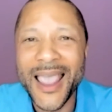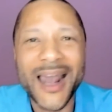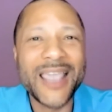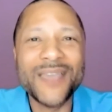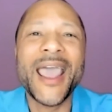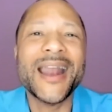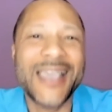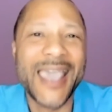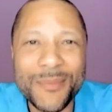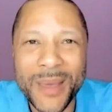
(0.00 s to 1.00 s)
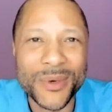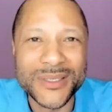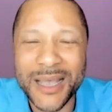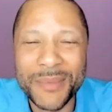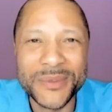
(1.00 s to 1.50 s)
And I even had gang
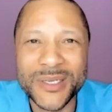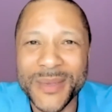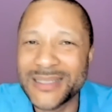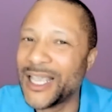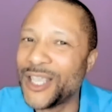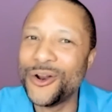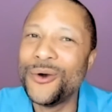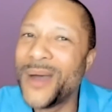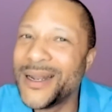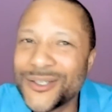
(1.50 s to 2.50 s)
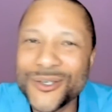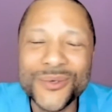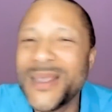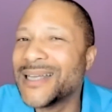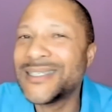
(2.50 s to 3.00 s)
members come up to me and say, "You know what,
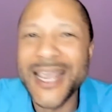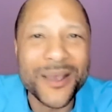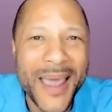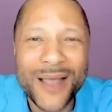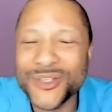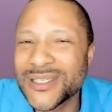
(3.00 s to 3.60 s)
dude, we can take them out.